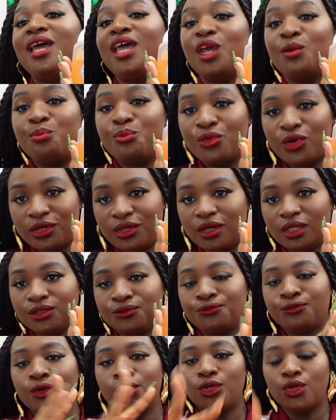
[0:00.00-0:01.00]
a product
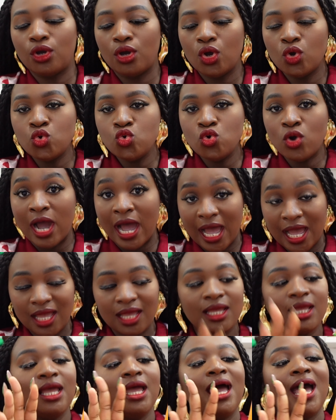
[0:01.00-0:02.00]
for your hoo-ha
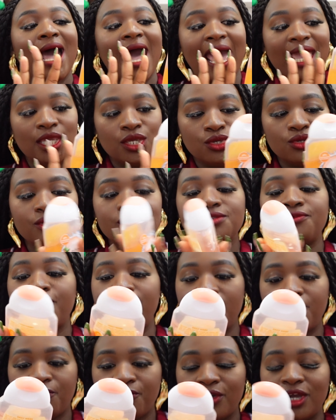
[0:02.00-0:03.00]
I use
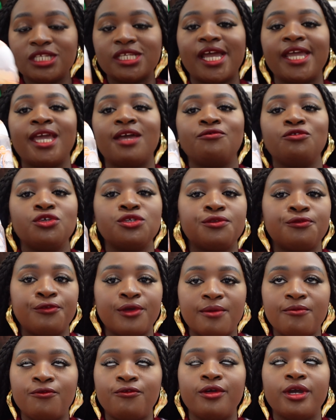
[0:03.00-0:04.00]
FemFresh. I have used
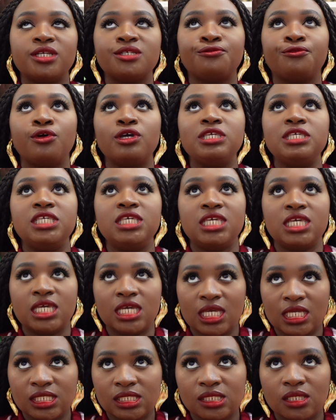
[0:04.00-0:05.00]
FemFresh for
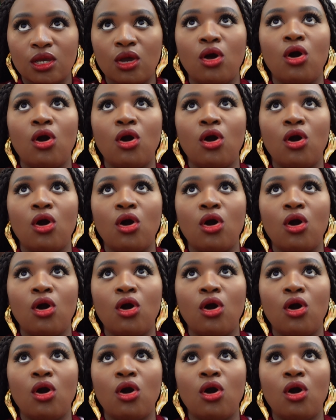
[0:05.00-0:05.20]
years